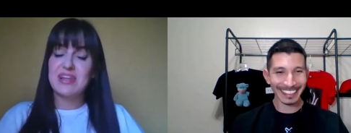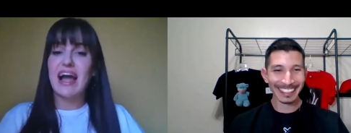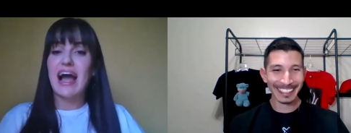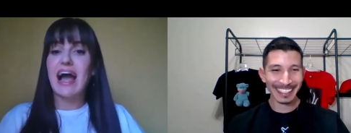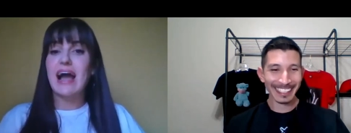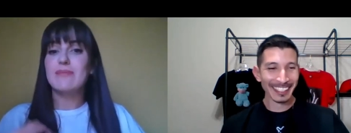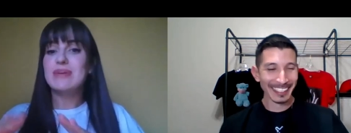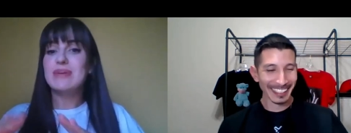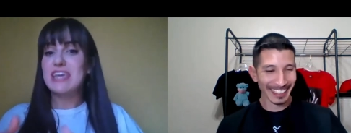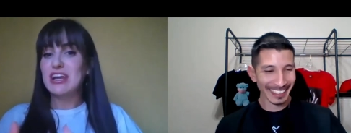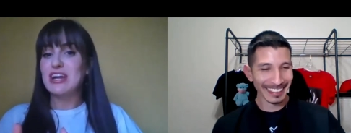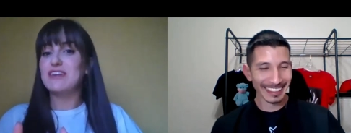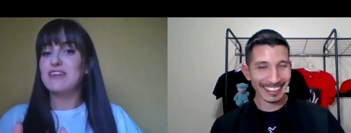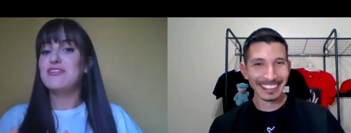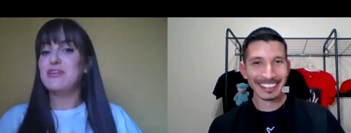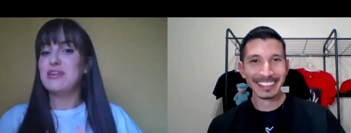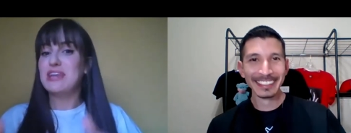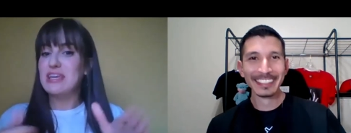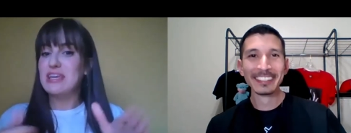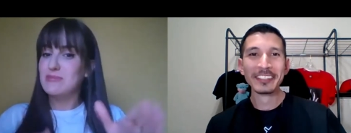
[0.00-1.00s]
Speaker 1: I'm here if
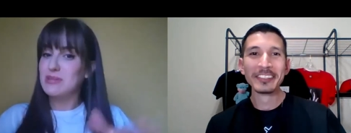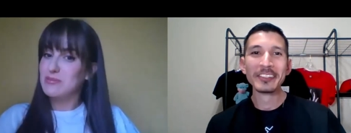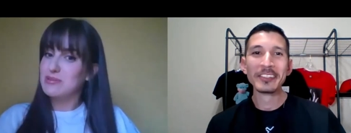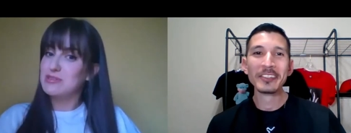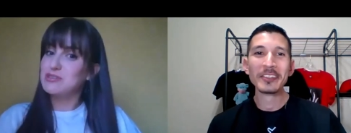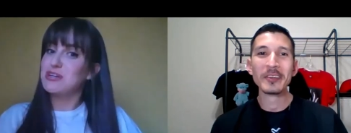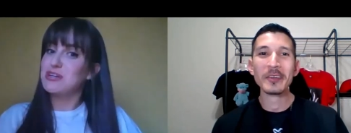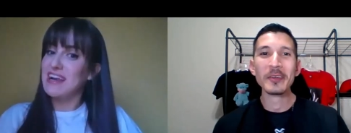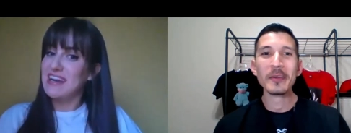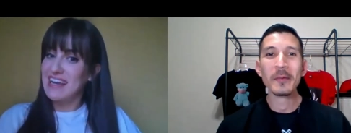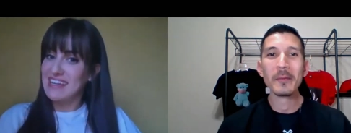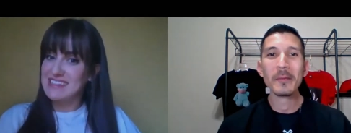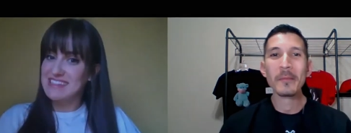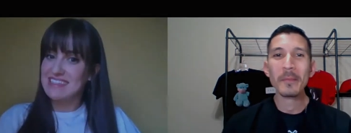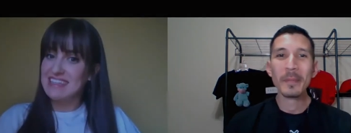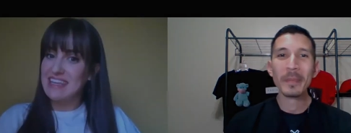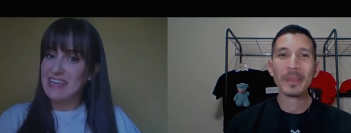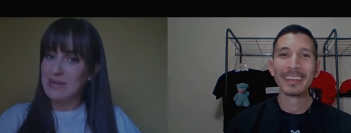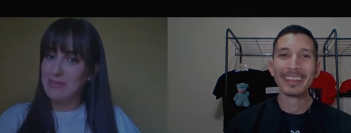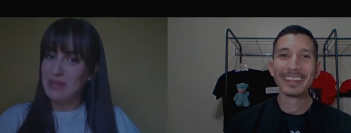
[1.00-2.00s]
you need me, but try not to
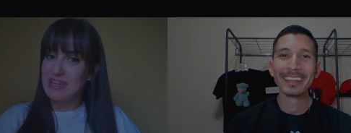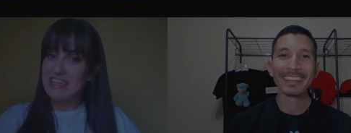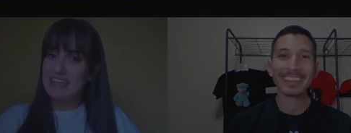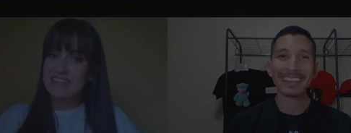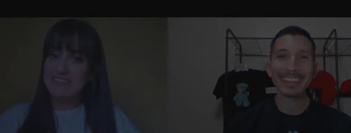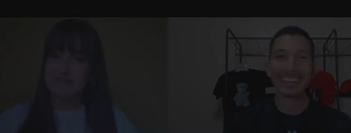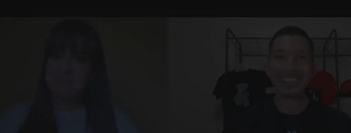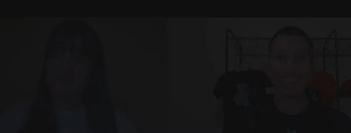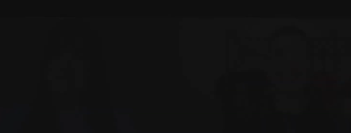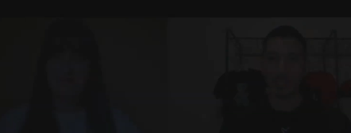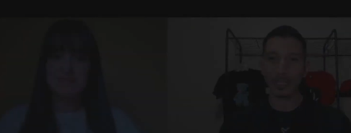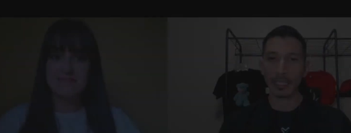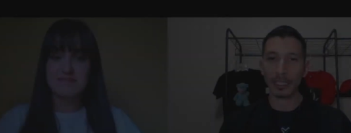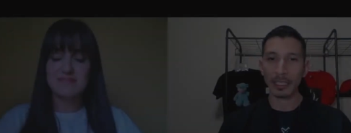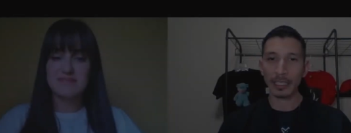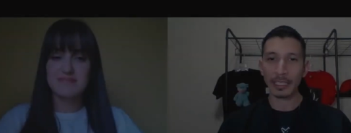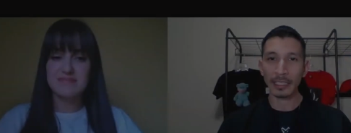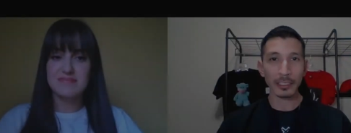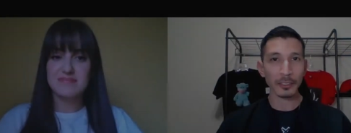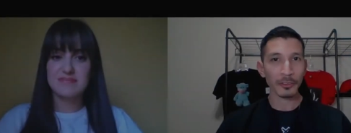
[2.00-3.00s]
need me.
Speaker 2: Your uh,
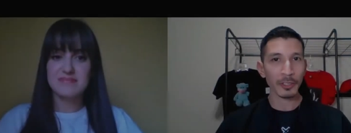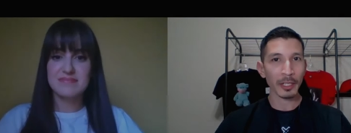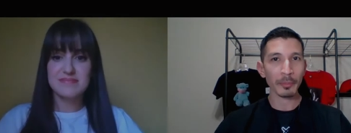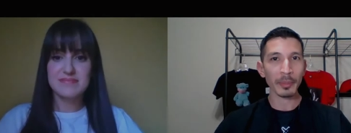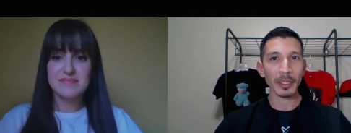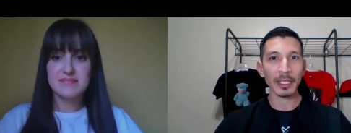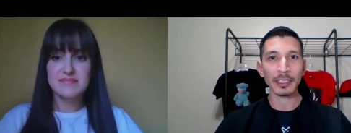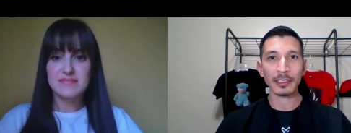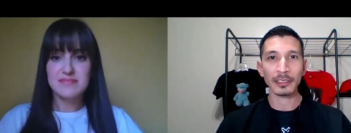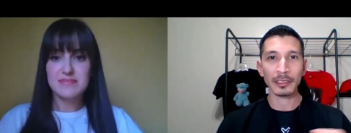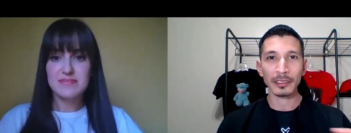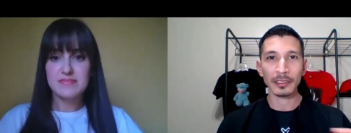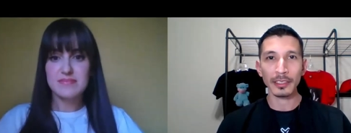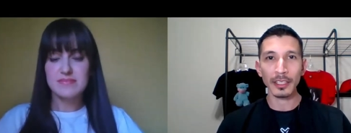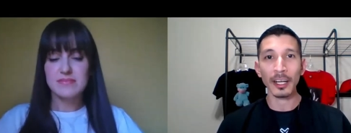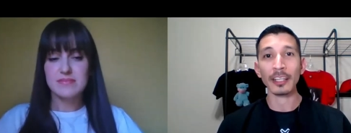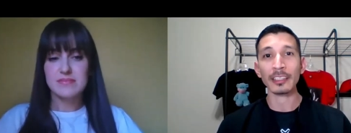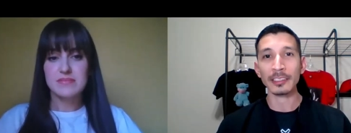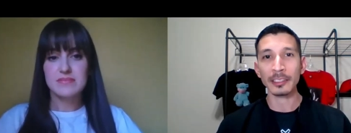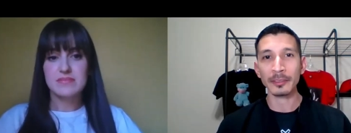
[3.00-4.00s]
Instagram page is
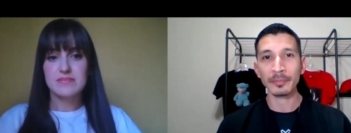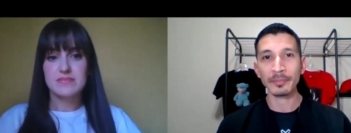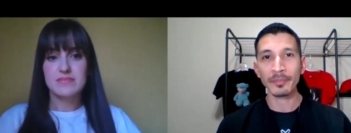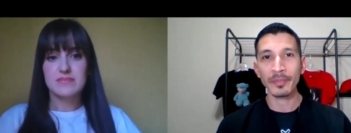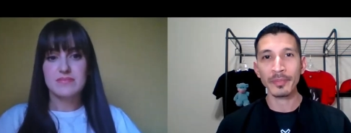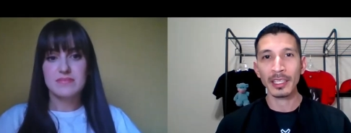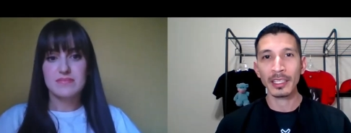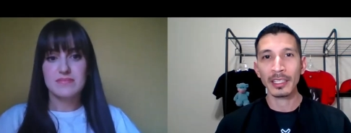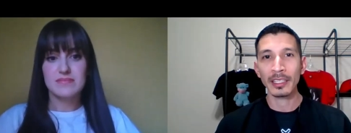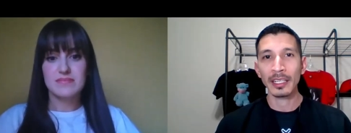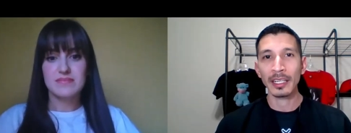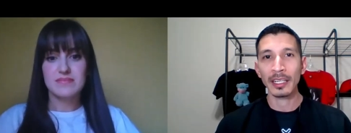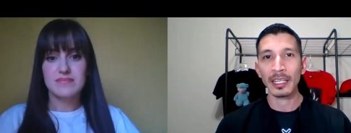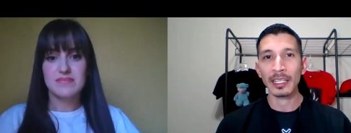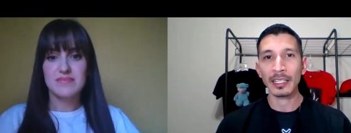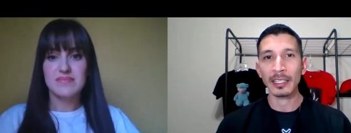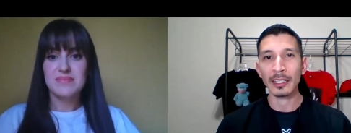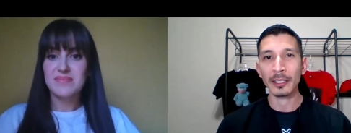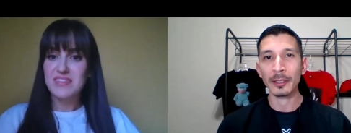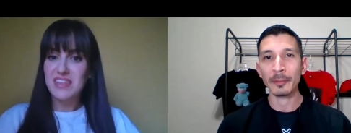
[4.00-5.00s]
awesome.
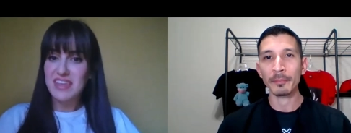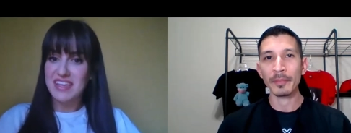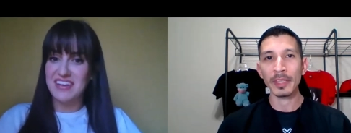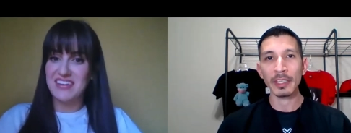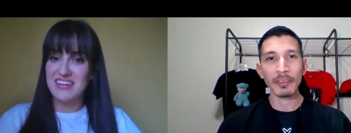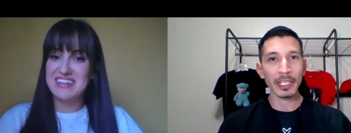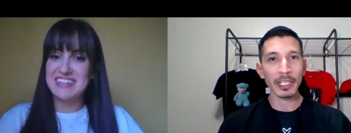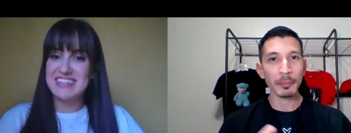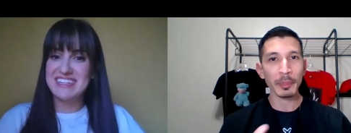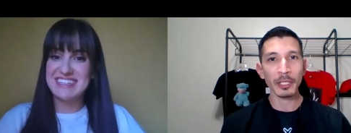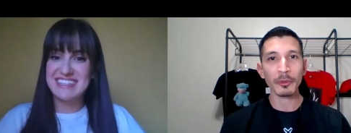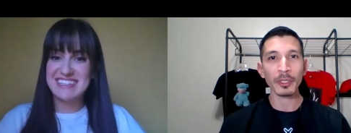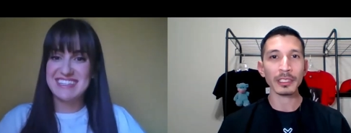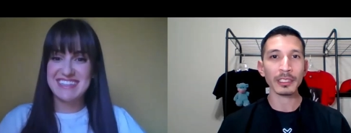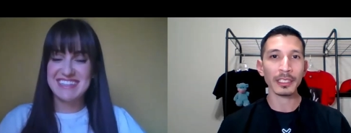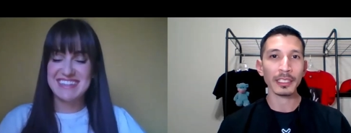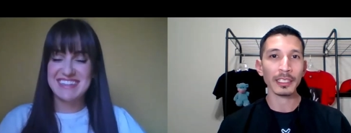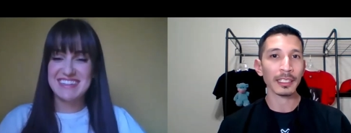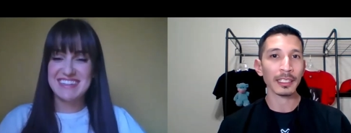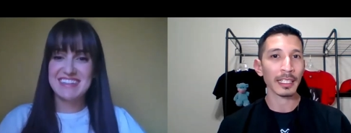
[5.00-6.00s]
Um, if anybody wants
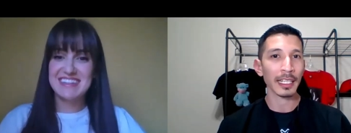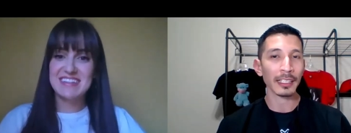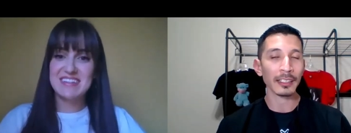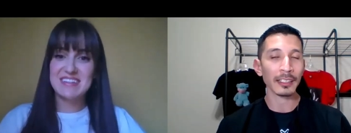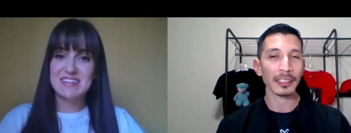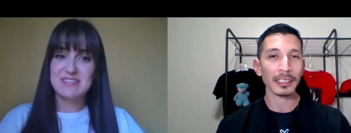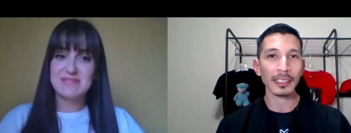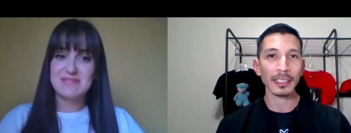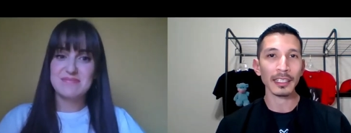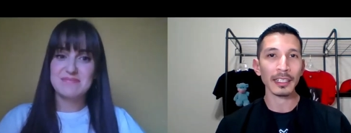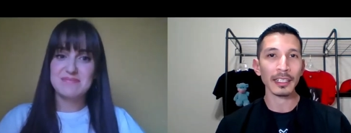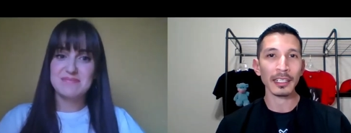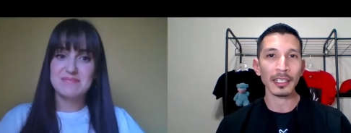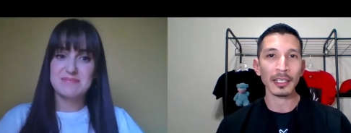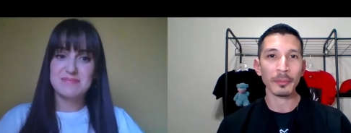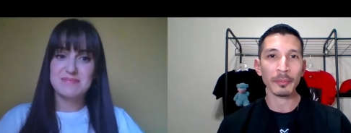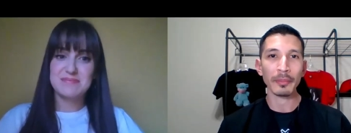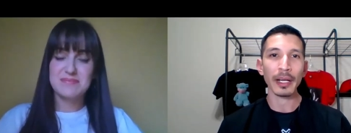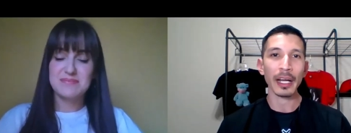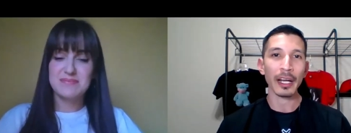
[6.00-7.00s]
to connect,
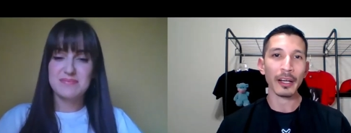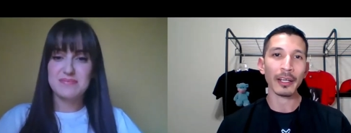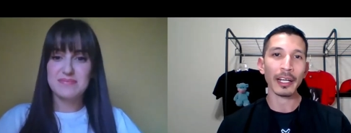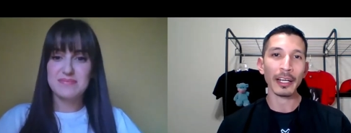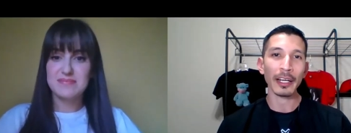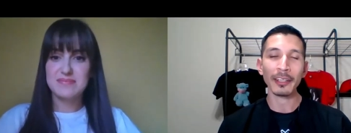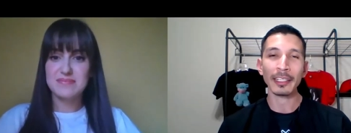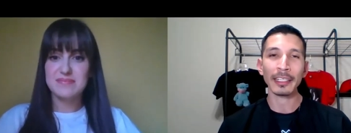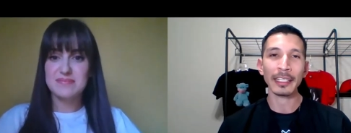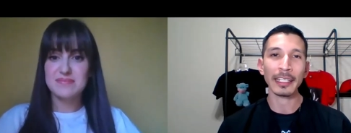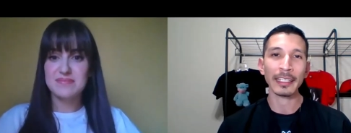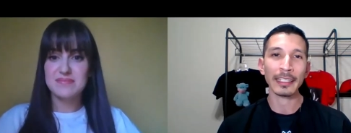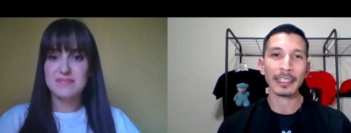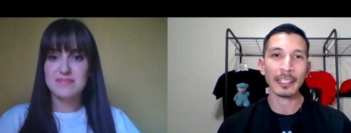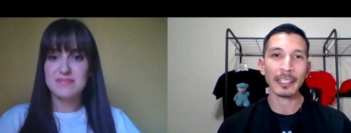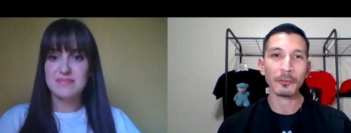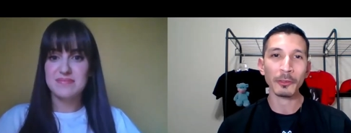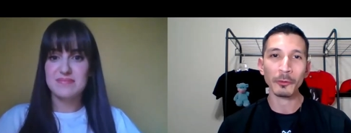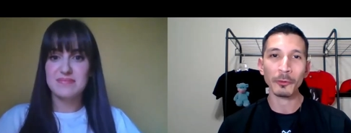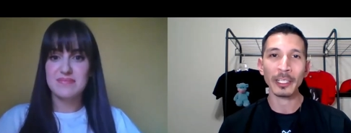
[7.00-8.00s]
um, how, how can they
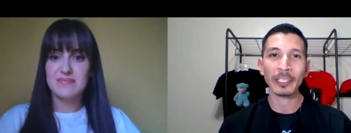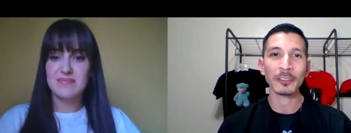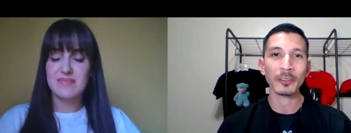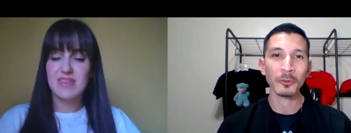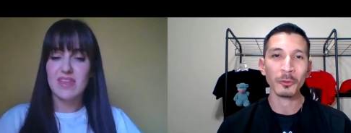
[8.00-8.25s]
connect with Rachel